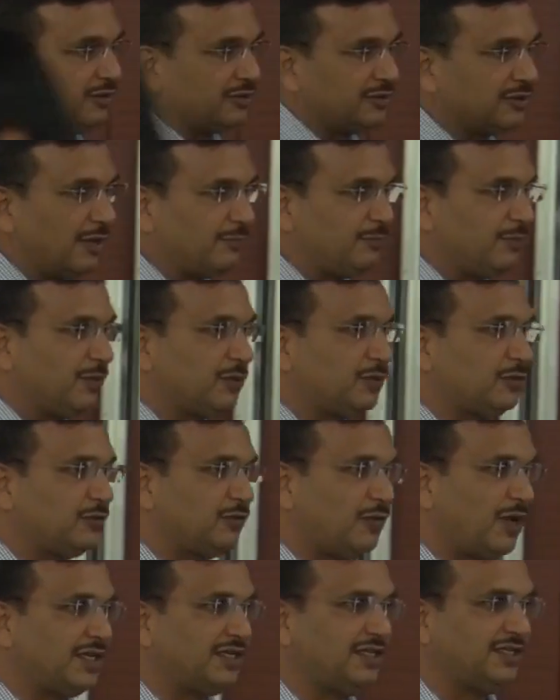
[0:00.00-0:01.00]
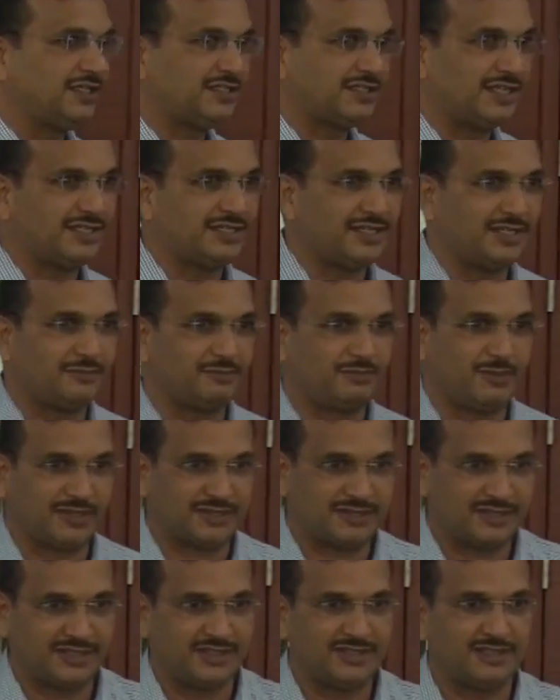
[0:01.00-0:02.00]
suppose one intelligent
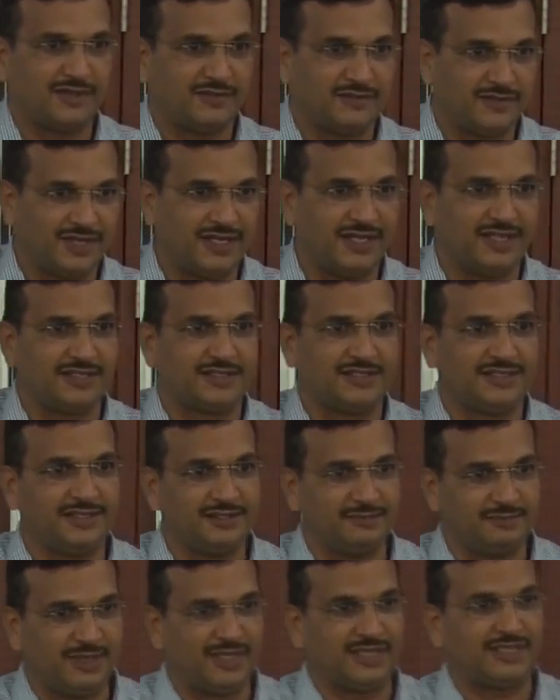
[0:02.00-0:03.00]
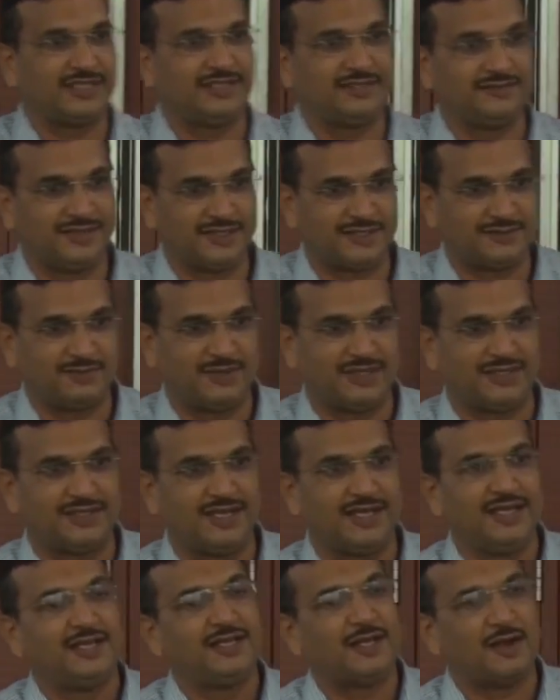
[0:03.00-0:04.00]
person in the village, he make investment,
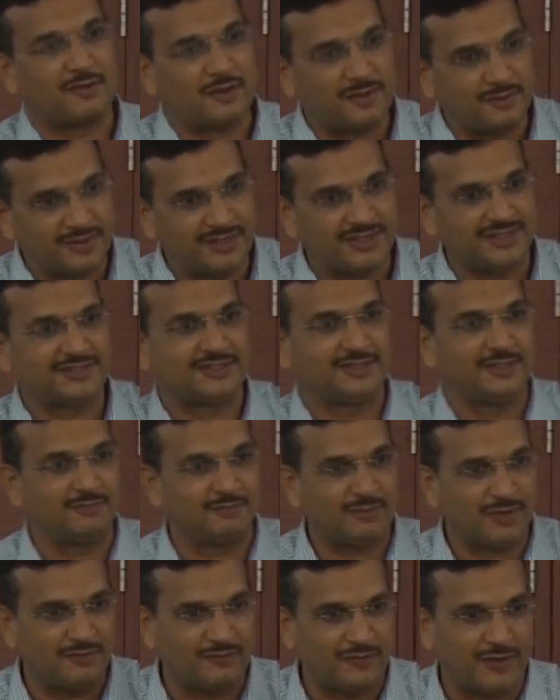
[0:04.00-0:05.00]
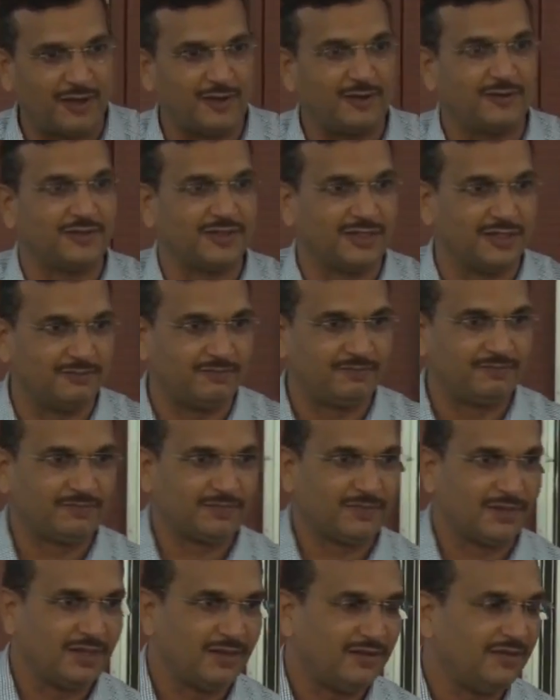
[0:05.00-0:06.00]
everybody is simply following him.
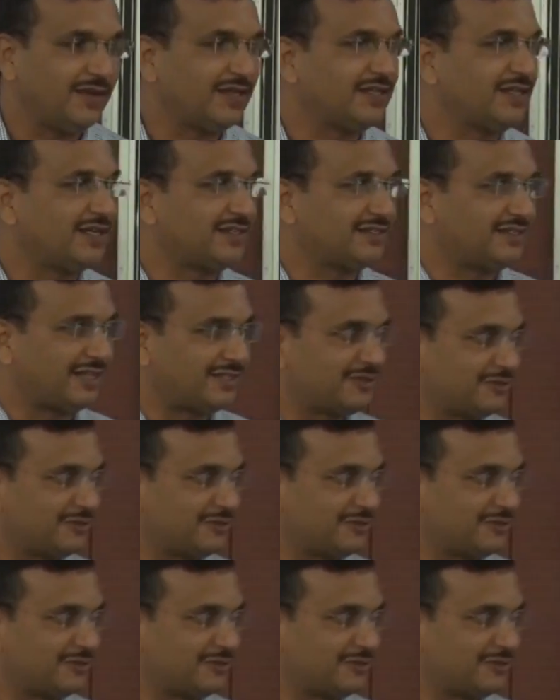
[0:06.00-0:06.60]
Whether that